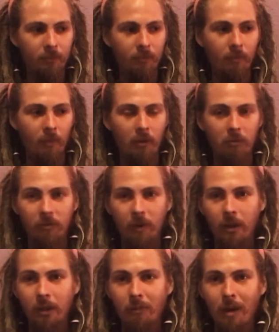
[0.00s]

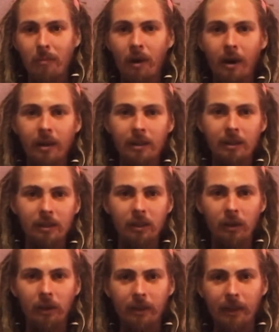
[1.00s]
fun in my body,
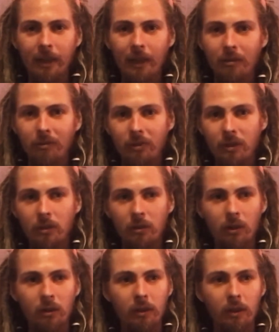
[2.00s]
like I kind of
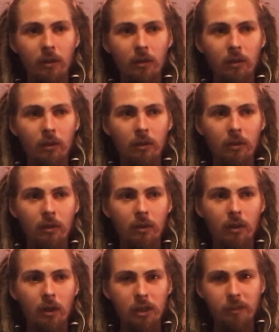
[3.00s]
feel a little,
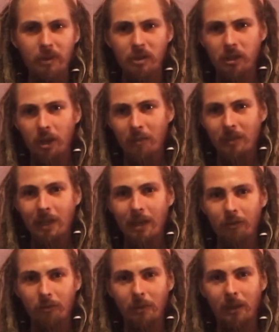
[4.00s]
especially coming
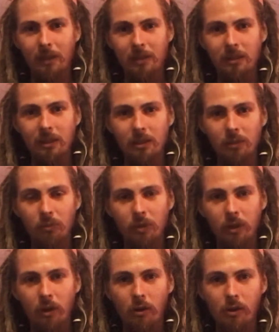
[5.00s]
down from LSD, it's a pretty
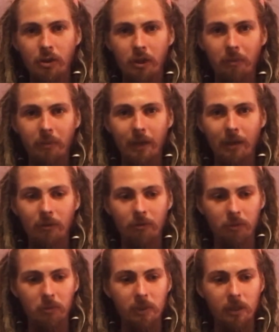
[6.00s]
harsh come down
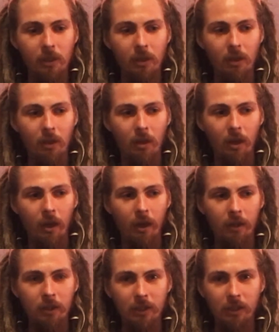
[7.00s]
for me,
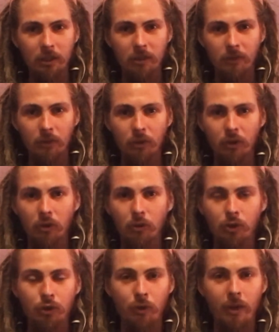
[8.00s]
because I just feel so
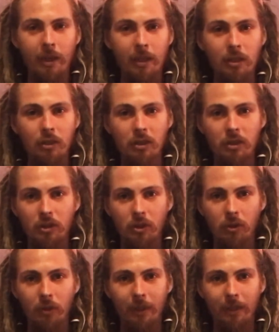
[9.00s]
strange and so
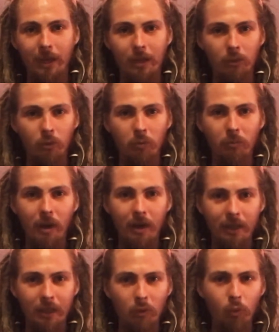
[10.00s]
like kind of
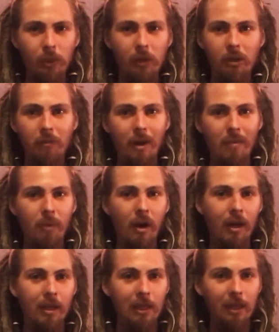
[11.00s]
robotic and weird in my
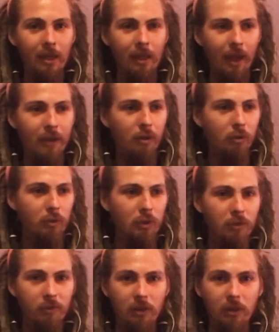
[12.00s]
body. I don't really
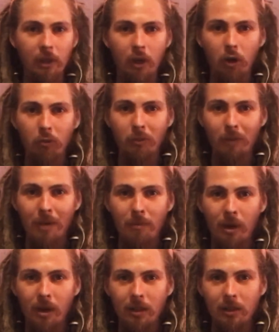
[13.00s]
feel at home in my
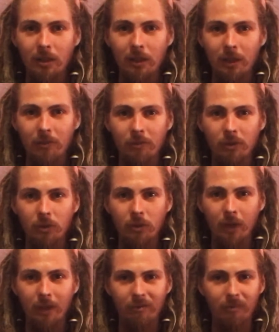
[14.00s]
body, and I feel
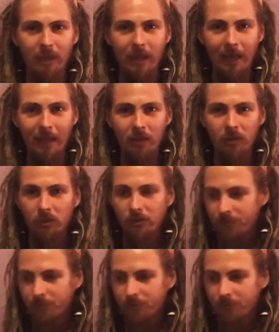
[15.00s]
kind of mechanical.